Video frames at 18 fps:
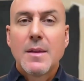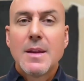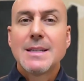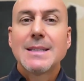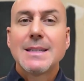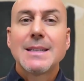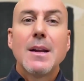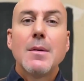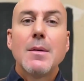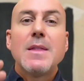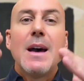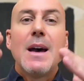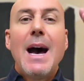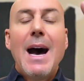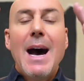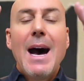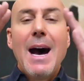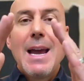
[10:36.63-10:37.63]
This is going to be
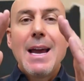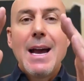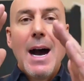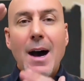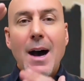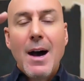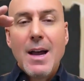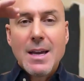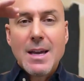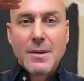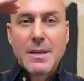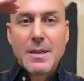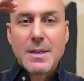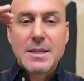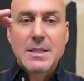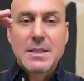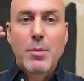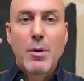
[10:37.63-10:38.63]
the high I in the
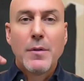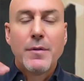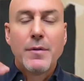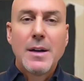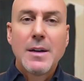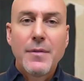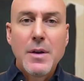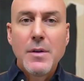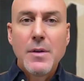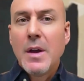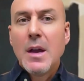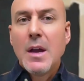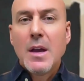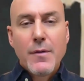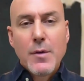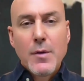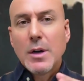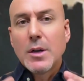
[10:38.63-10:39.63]
disc profile. And if you
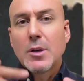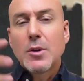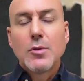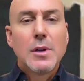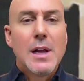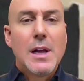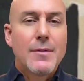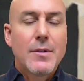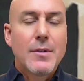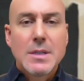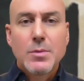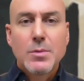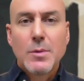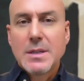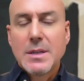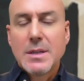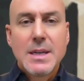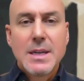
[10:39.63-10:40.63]
want to Google after this,
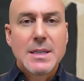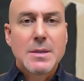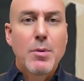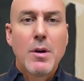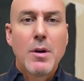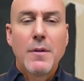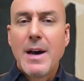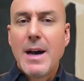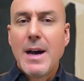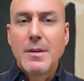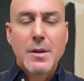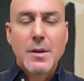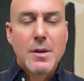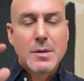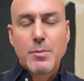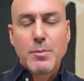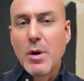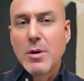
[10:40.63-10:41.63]
what's the disc profile,
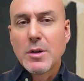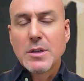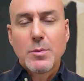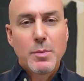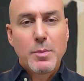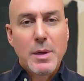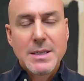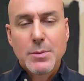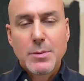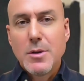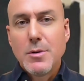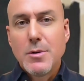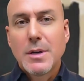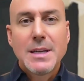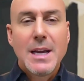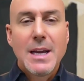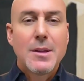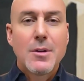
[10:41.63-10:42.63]
and where's a place where you
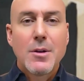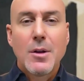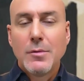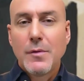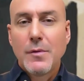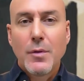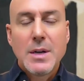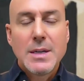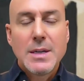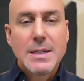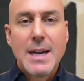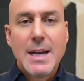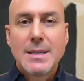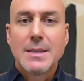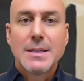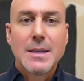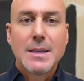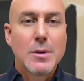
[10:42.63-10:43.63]
can take your own free
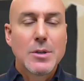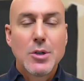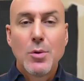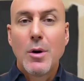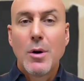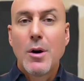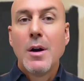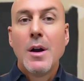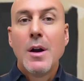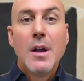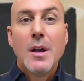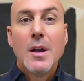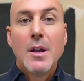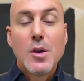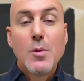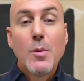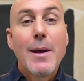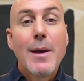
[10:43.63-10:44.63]
test to see what you are,
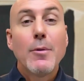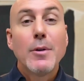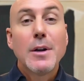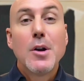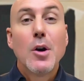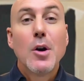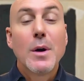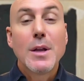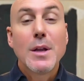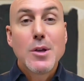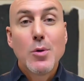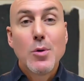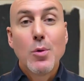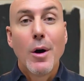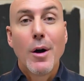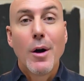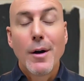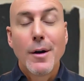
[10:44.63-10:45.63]
you might want to know what
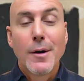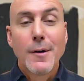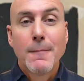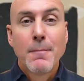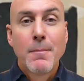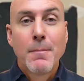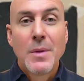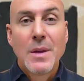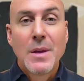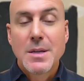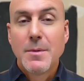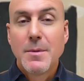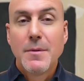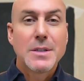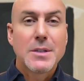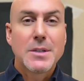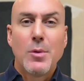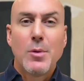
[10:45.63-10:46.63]
you are. Some
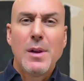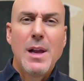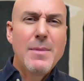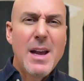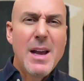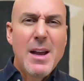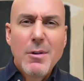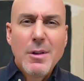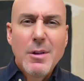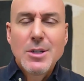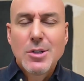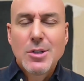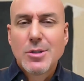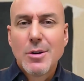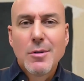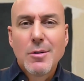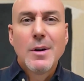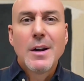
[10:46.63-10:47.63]
of us go, well, I'm not really
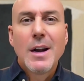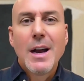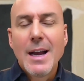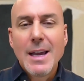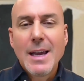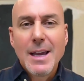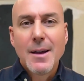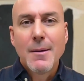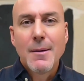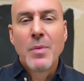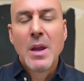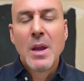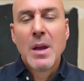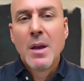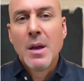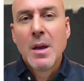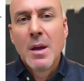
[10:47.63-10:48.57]
sure what I am.